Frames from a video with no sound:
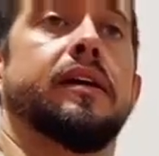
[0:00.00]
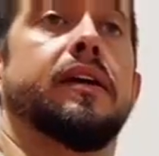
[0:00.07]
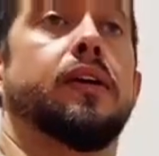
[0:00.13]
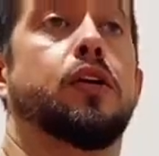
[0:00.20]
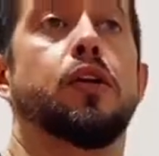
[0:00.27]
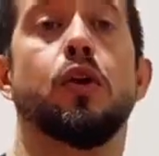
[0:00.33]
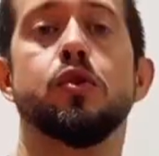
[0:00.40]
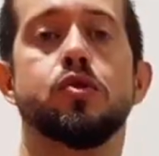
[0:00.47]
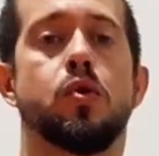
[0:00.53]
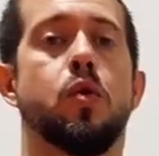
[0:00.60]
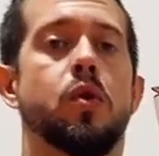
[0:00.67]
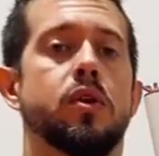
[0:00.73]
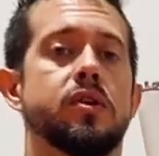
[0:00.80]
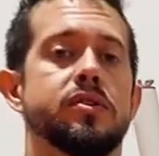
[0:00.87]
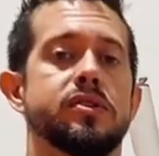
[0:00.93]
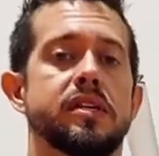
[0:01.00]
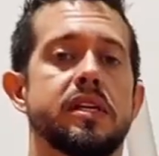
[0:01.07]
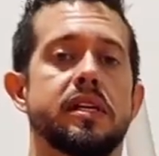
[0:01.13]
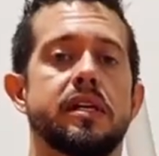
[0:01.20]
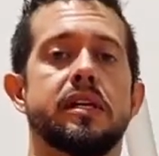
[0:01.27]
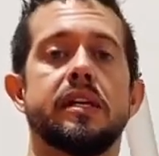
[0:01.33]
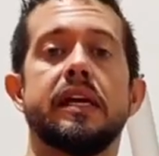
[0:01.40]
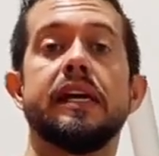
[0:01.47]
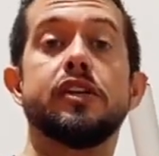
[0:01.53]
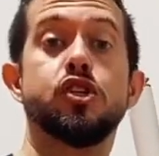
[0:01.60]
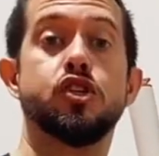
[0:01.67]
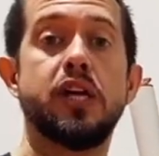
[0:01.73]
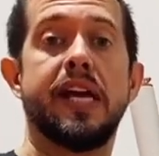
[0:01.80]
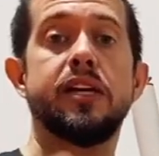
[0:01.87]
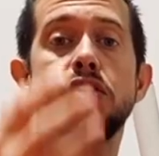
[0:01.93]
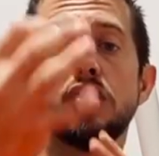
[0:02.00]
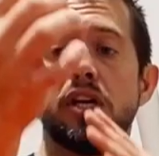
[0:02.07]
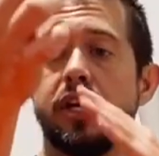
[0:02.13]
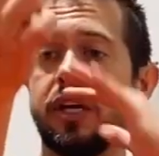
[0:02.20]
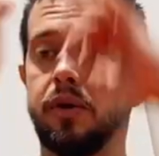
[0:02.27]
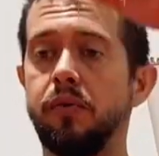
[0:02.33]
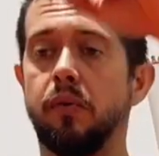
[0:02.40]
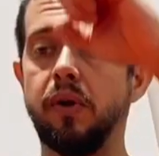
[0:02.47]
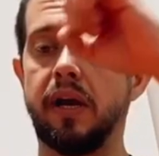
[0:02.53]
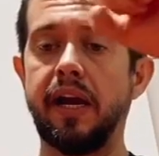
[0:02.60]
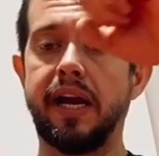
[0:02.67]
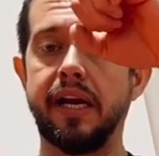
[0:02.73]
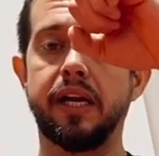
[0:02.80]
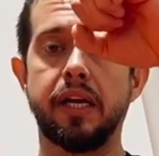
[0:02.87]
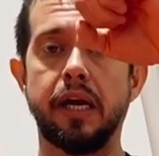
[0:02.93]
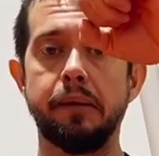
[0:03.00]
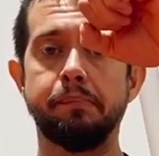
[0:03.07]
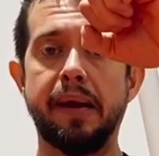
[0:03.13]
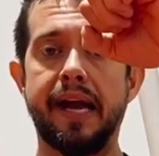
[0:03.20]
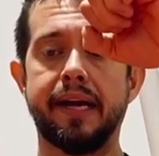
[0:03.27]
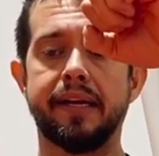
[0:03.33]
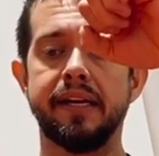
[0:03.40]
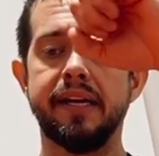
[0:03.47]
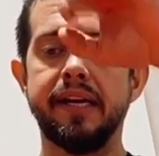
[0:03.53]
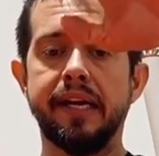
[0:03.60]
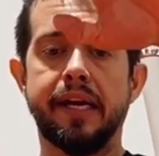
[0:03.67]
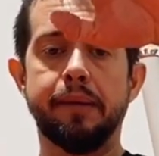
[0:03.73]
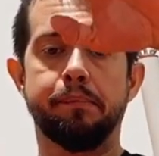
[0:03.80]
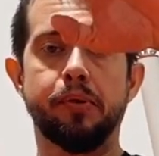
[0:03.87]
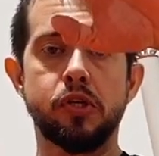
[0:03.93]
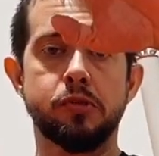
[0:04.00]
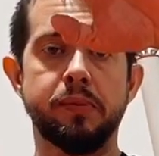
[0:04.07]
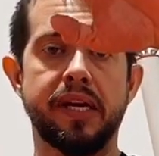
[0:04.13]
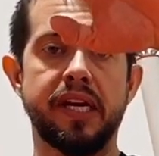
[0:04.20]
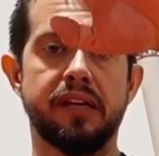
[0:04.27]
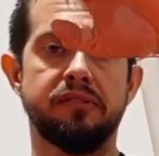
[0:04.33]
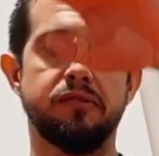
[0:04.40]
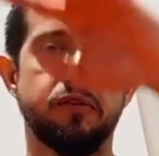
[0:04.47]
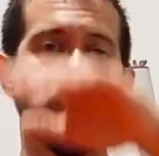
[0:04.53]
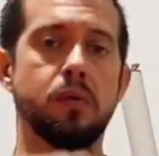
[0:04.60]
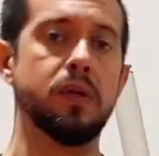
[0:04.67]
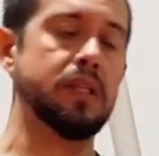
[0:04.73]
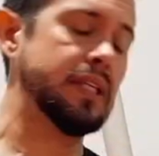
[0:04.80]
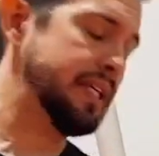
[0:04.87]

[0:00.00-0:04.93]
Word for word: close quarters uh, exchange where I cut back and push my hand forward.